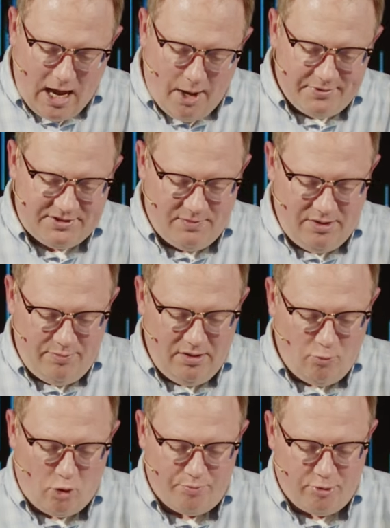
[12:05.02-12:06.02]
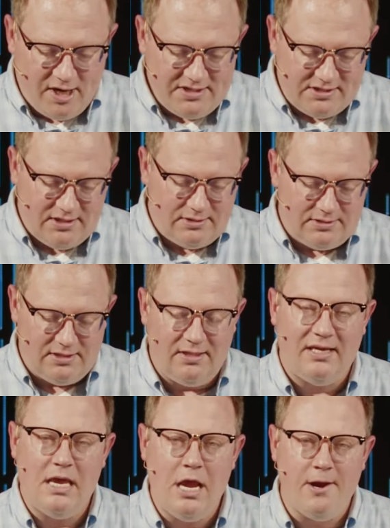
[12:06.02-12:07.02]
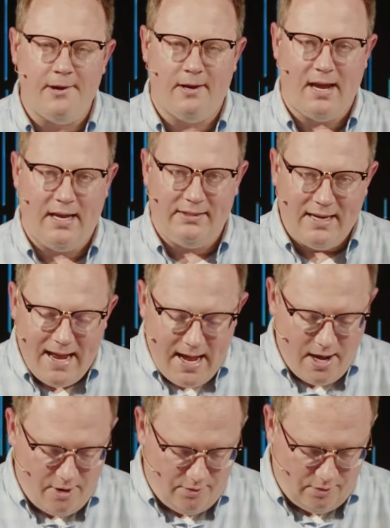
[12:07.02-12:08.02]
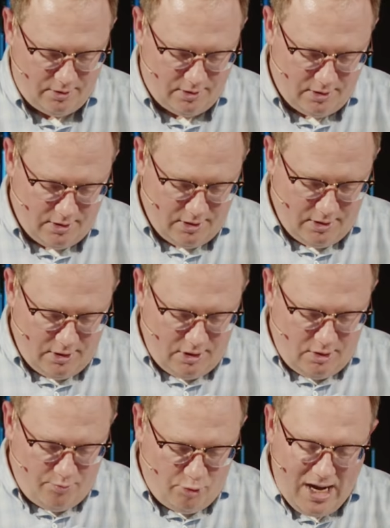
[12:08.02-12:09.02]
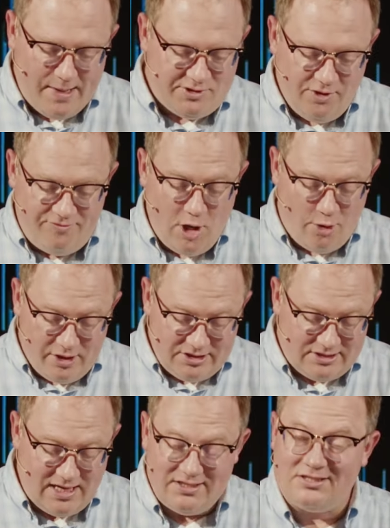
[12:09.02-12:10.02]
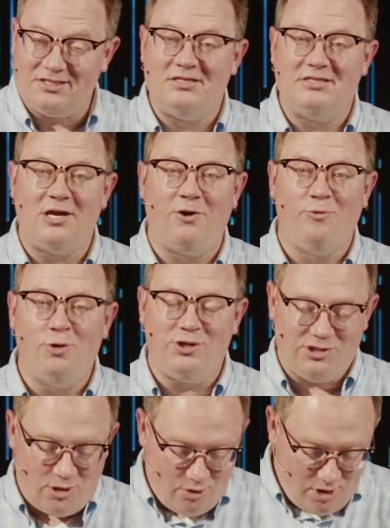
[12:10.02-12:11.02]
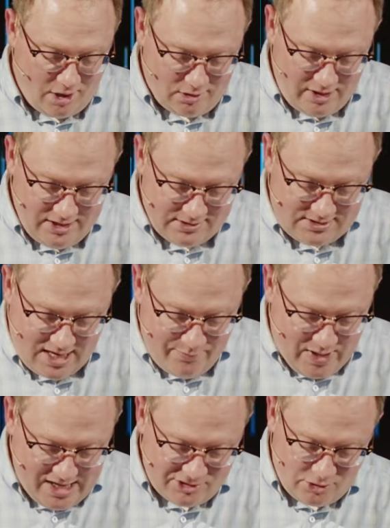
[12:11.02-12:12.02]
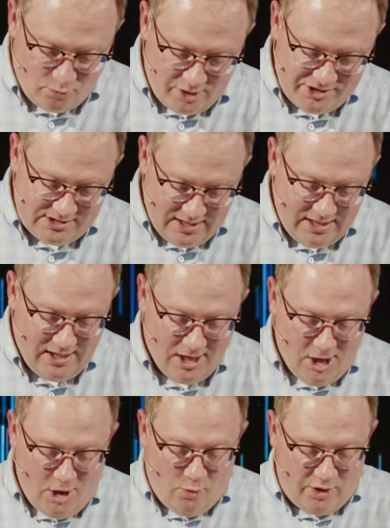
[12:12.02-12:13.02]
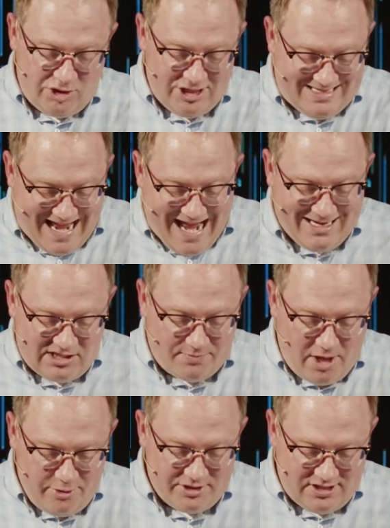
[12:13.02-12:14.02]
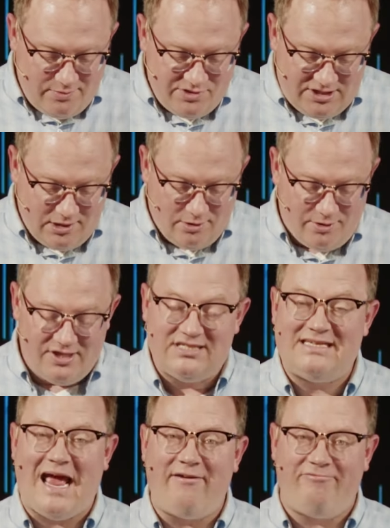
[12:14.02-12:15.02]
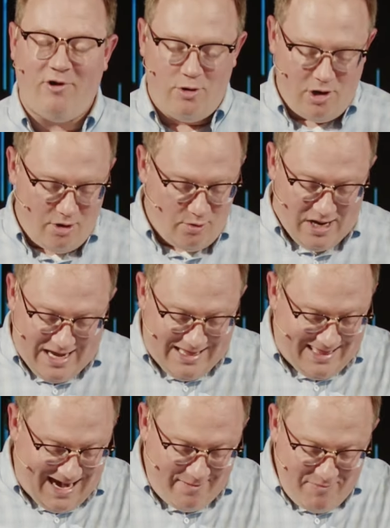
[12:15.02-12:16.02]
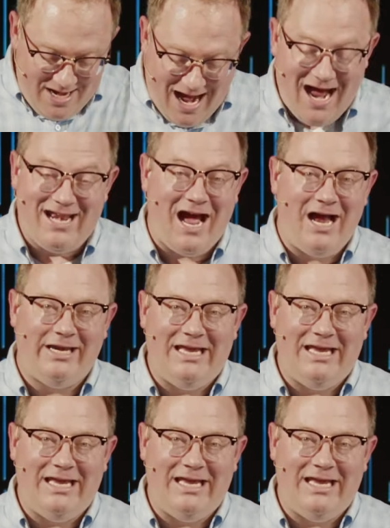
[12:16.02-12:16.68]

helps me be more present in the here and now. Perhaps you've noticed, as Sarah Rugenstone, our Clayton site pastor, once did, when she tagged some other Tim Ziegler in a staff photo, that I'm not on